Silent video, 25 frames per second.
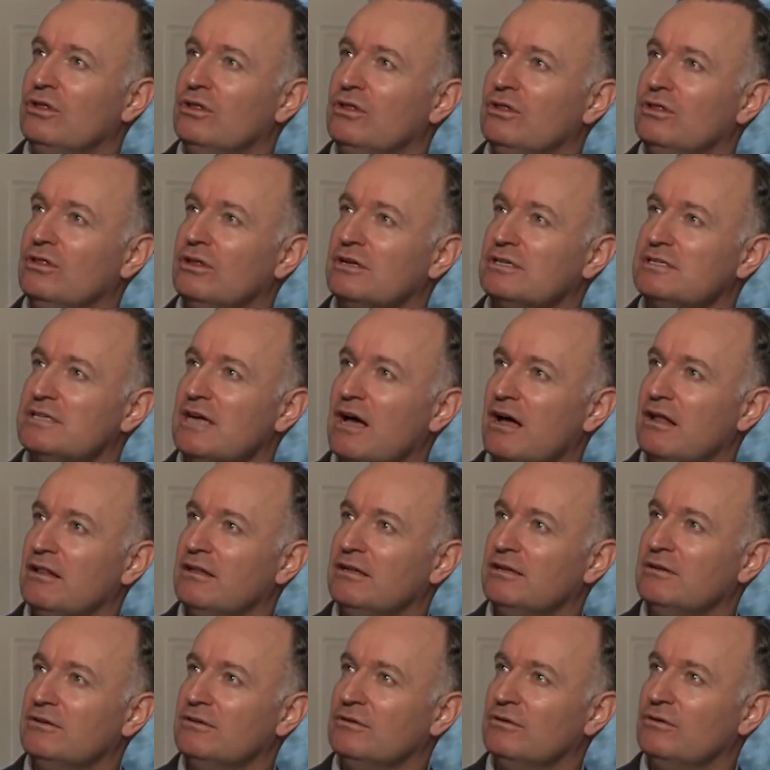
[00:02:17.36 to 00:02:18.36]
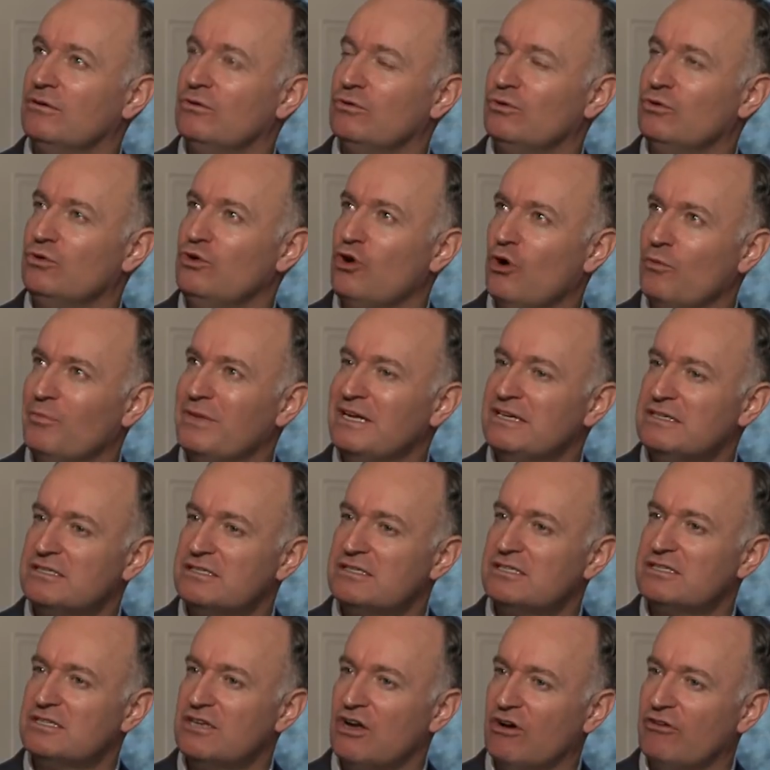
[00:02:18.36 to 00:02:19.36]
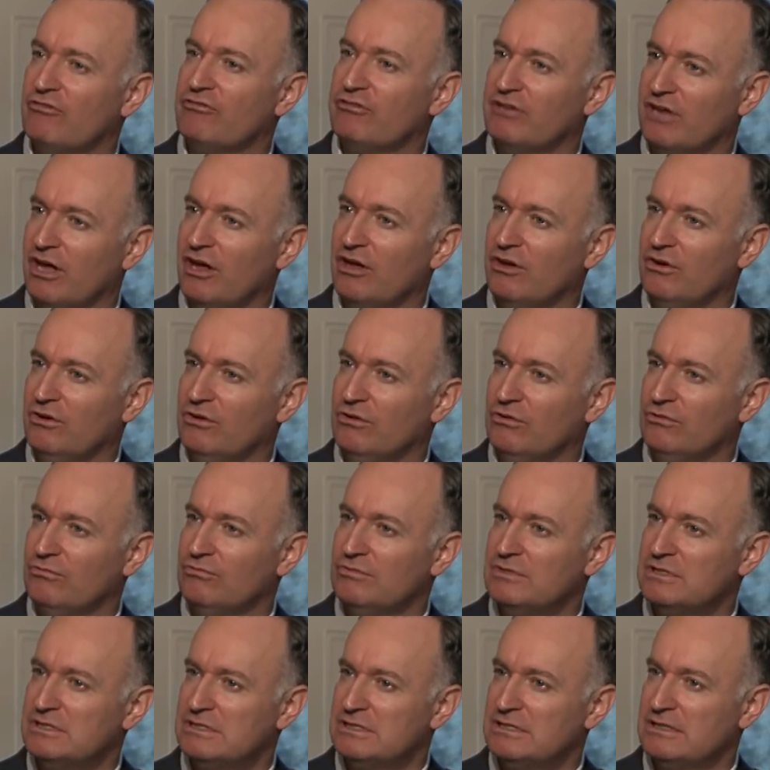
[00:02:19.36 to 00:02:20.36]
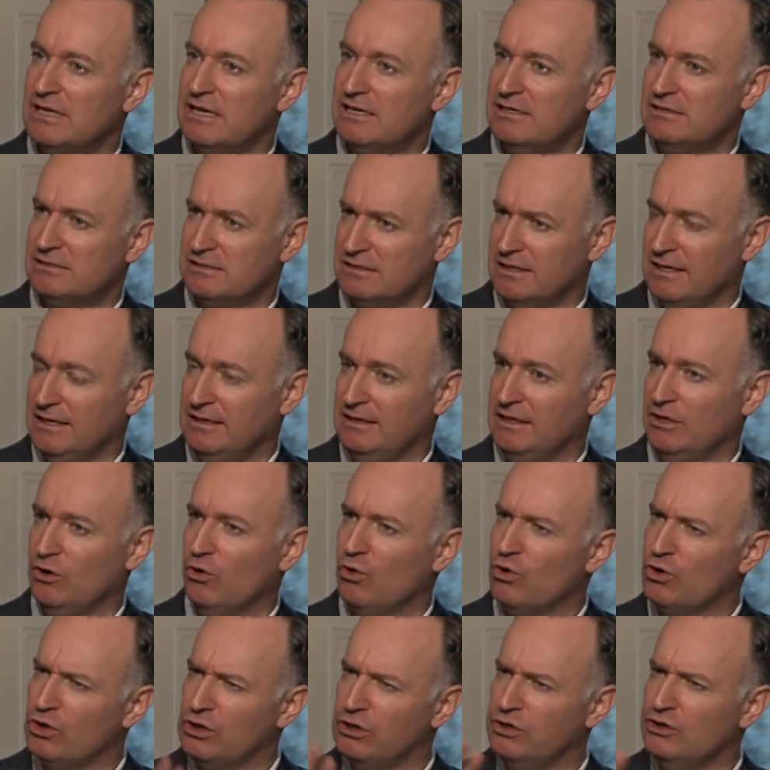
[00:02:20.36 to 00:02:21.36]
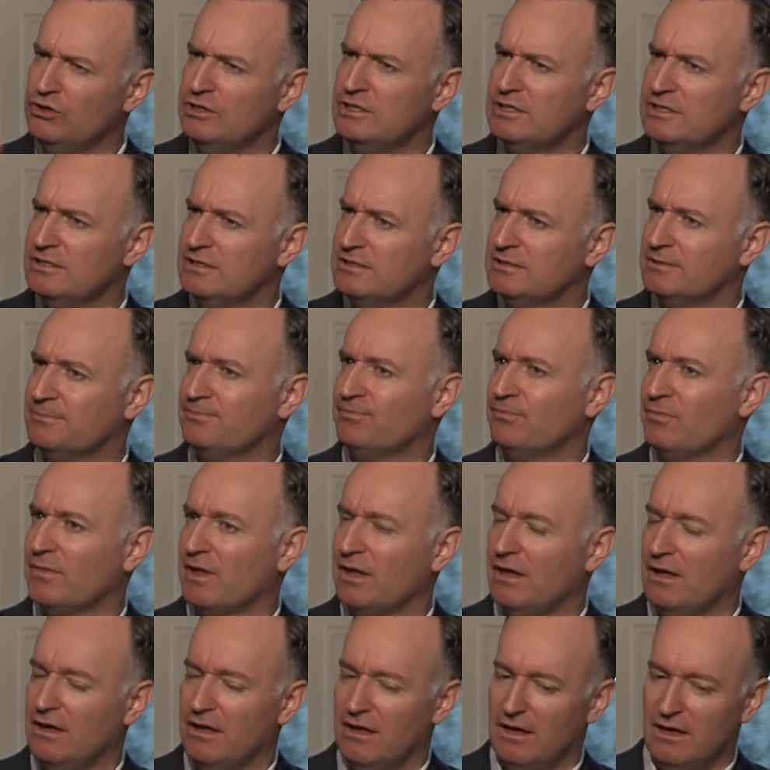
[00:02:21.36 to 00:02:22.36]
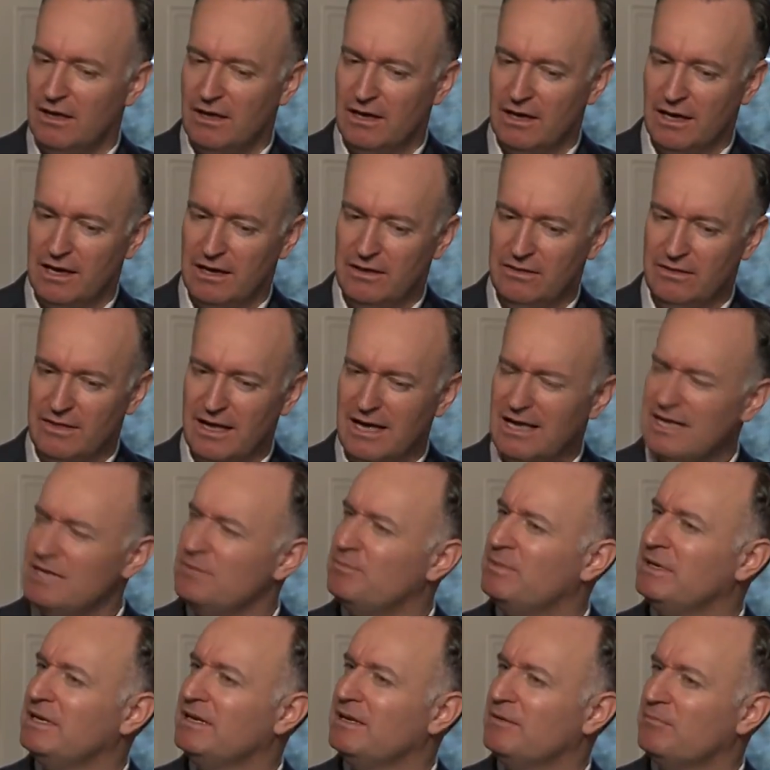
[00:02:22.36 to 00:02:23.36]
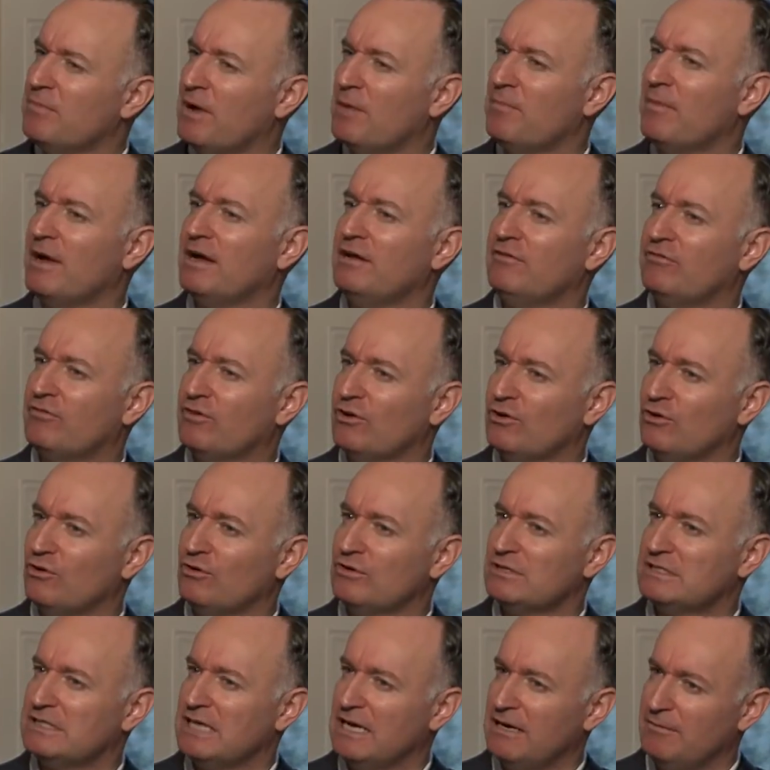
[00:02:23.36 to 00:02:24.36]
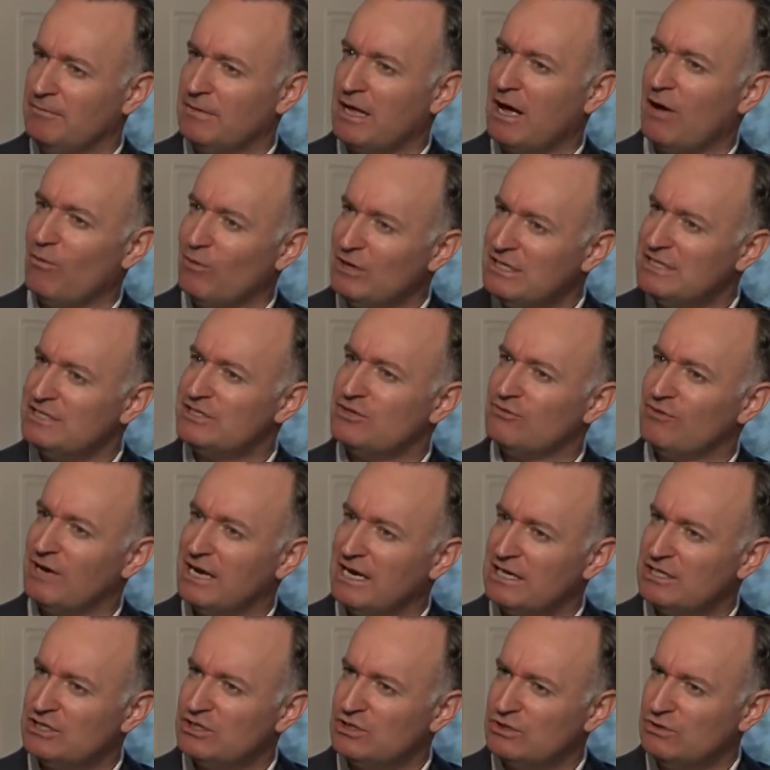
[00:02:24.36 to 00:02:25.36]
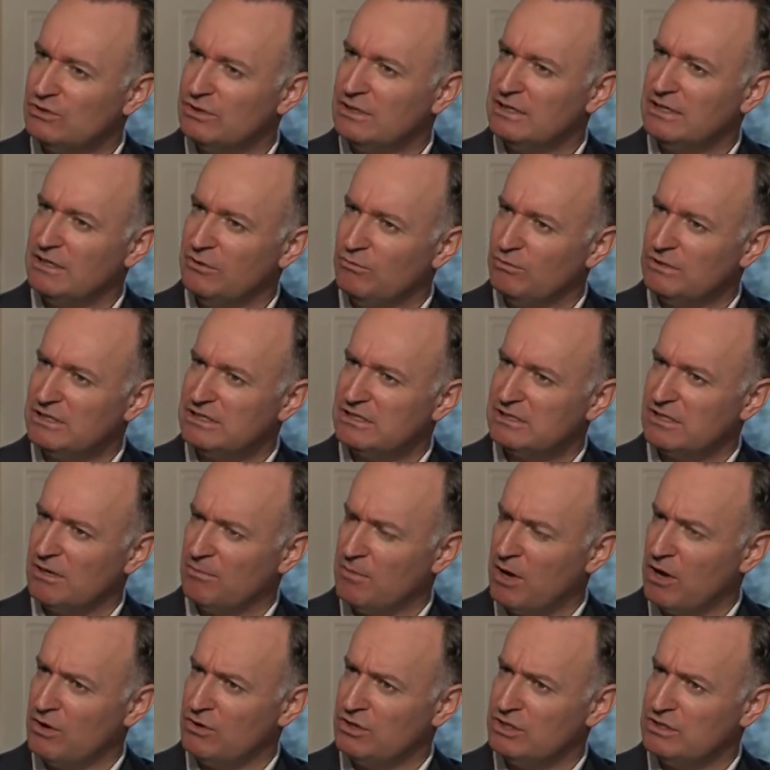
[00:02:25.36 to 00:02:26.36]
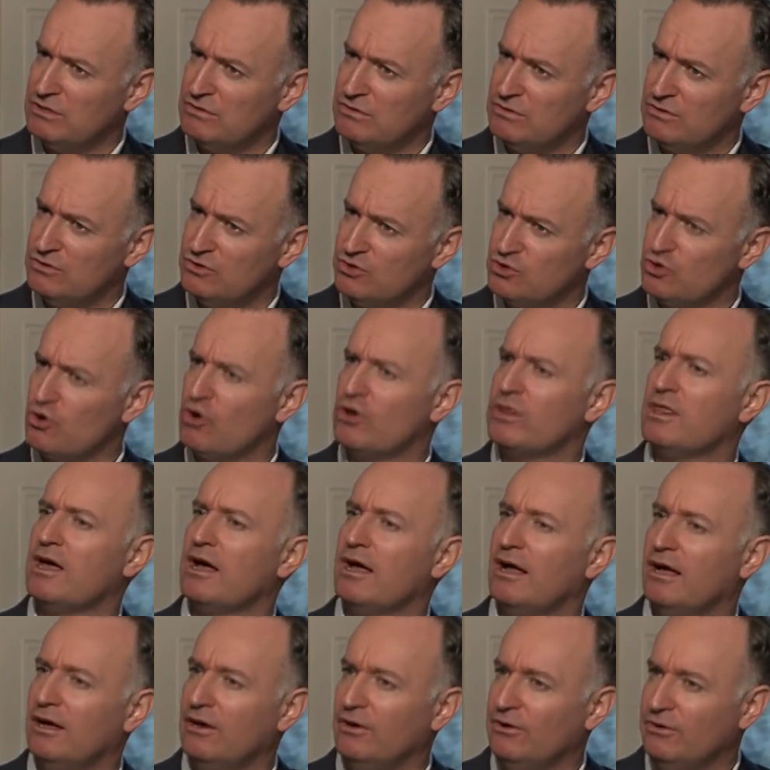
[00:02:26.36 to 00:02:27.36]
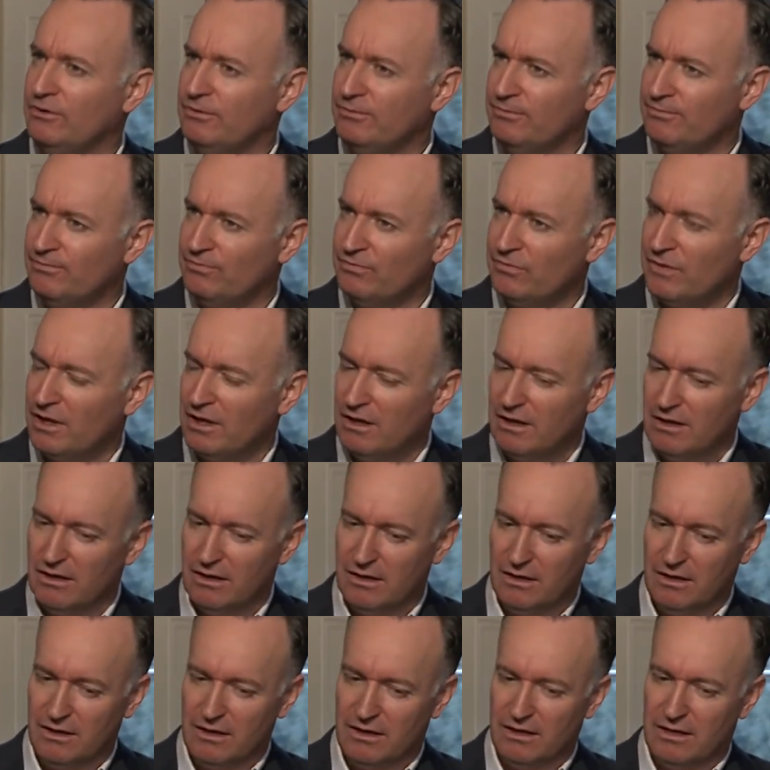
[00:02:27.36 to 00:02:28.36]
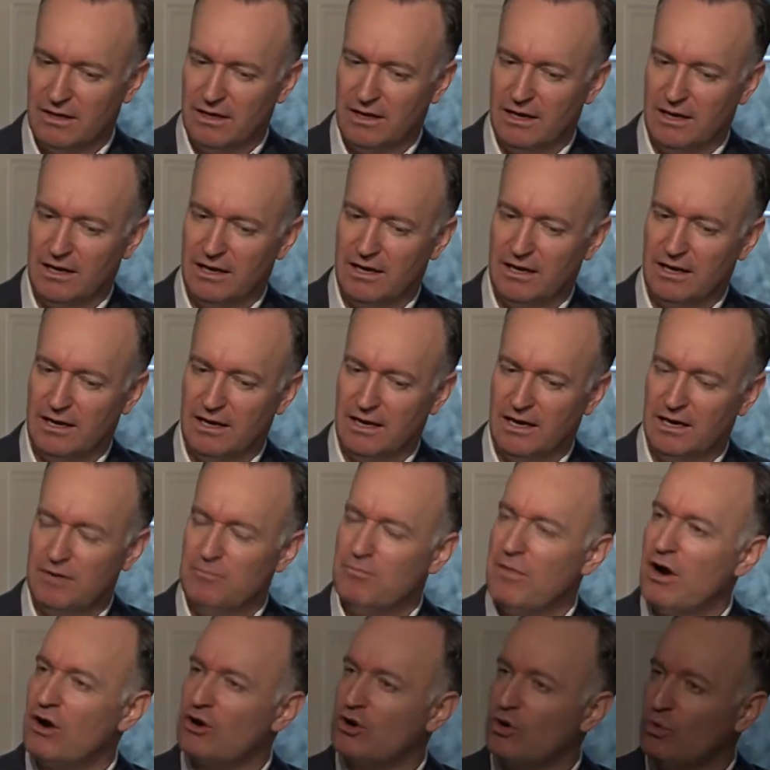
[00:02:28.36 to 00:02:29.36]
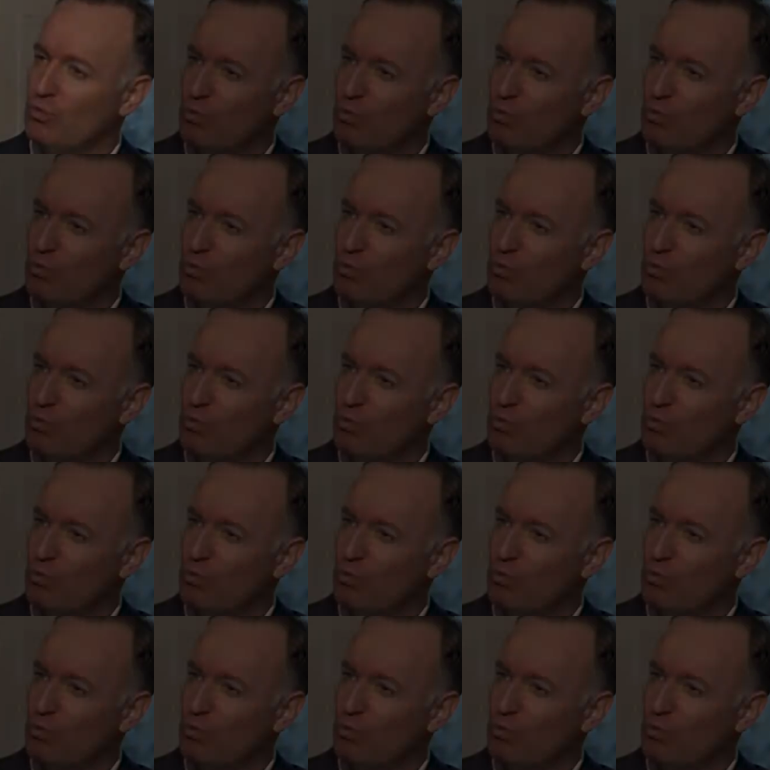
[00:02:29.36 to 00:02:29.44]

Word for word: their talent, although not being snuffed out, was sl slightly occluded. And that had been in my mind for a long time that I wanted to write a story that would somehow draw that out. In Margaret